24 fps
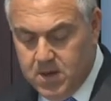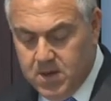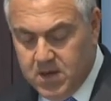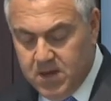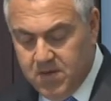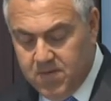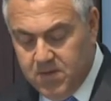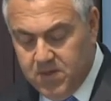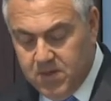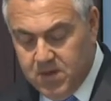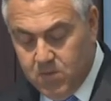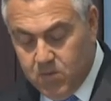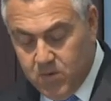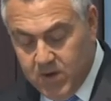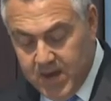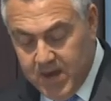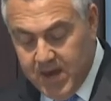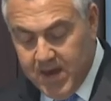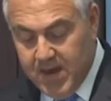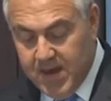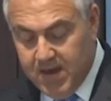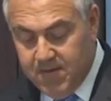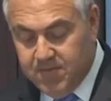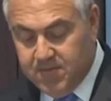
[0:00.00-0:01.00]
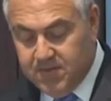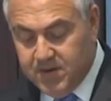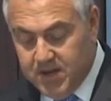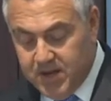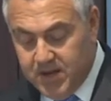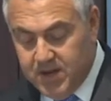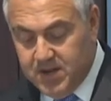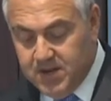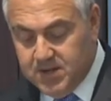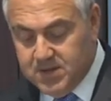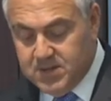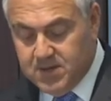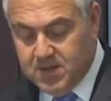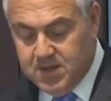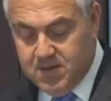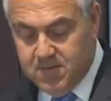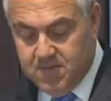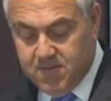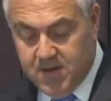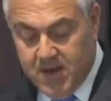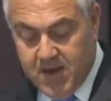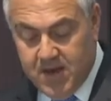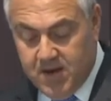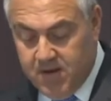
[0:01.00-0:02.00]
Given that we have leaders of
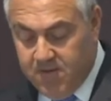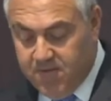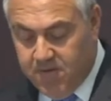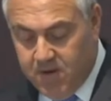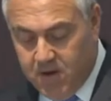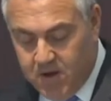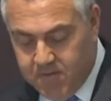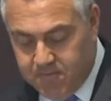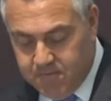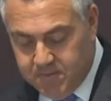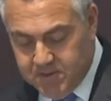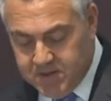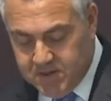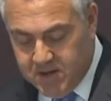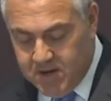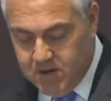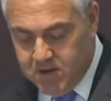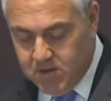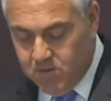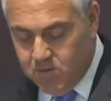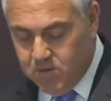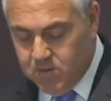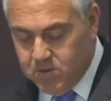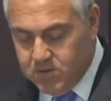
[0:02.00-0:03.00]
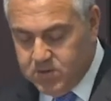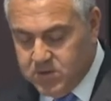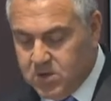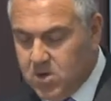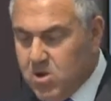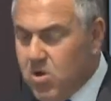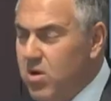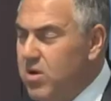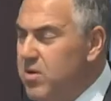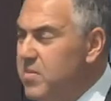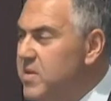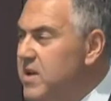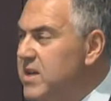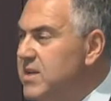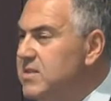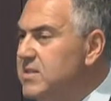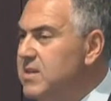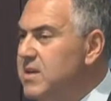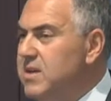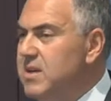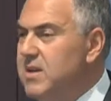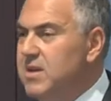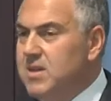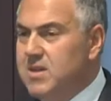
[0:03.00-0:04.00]
85% of the world's economy
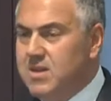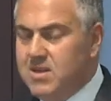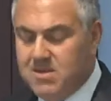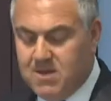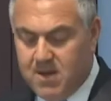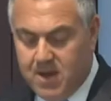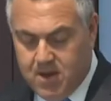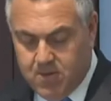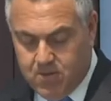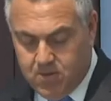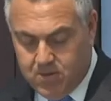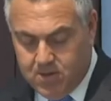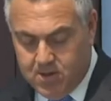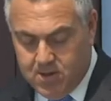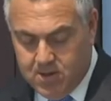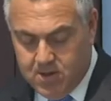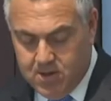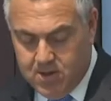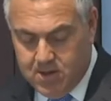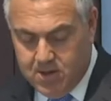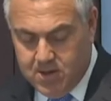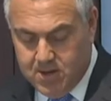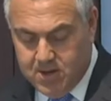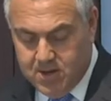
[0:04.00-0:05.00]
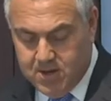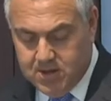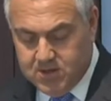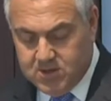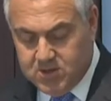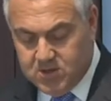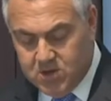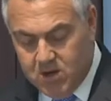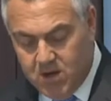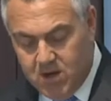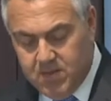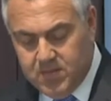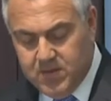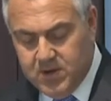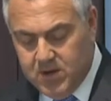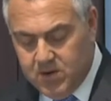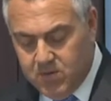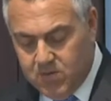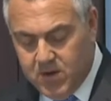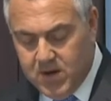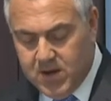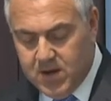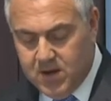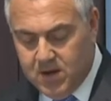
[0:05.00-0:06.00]
sitting at the table, it's timely
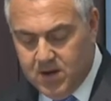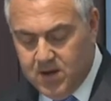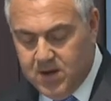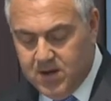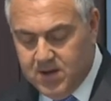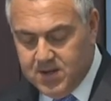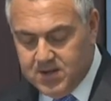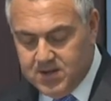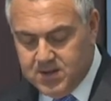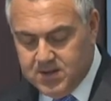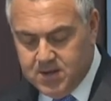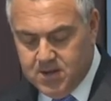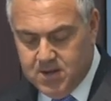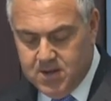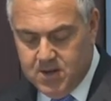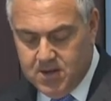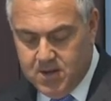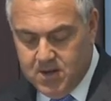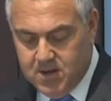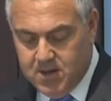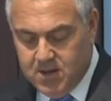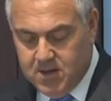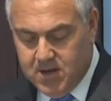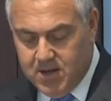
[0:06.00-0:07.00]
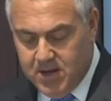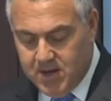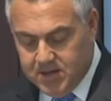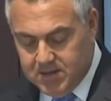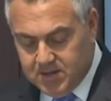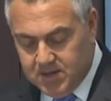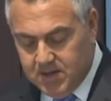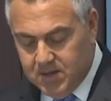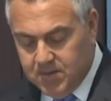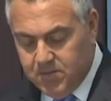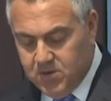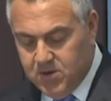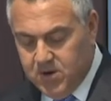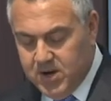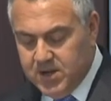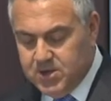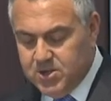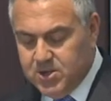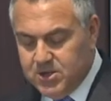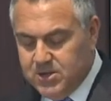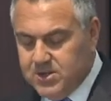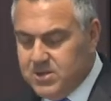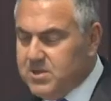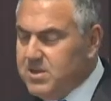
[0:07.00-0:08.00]
to recognise that our
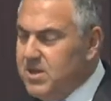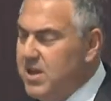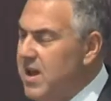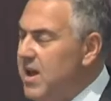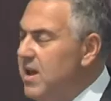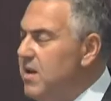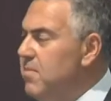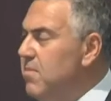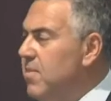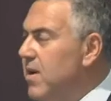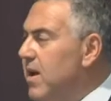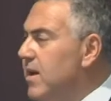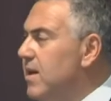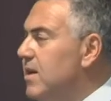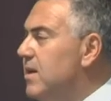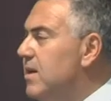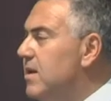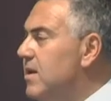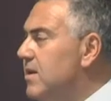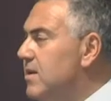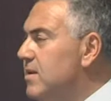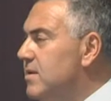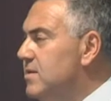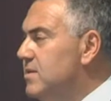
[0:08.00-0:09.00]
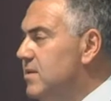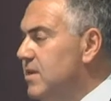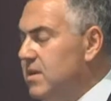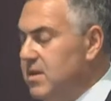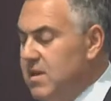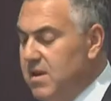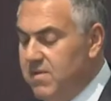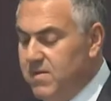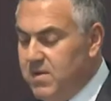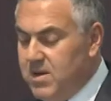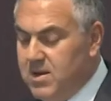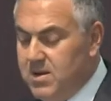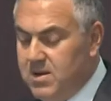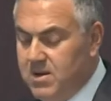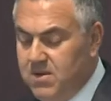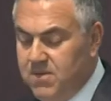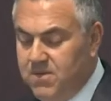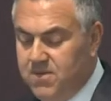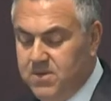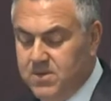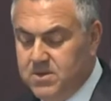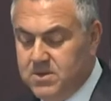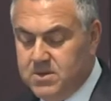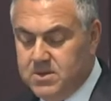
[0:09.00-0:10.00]
deliberations can make a significant
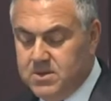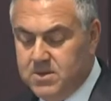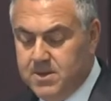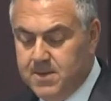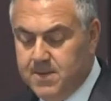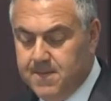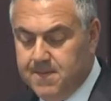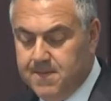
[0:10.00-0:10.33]
difference.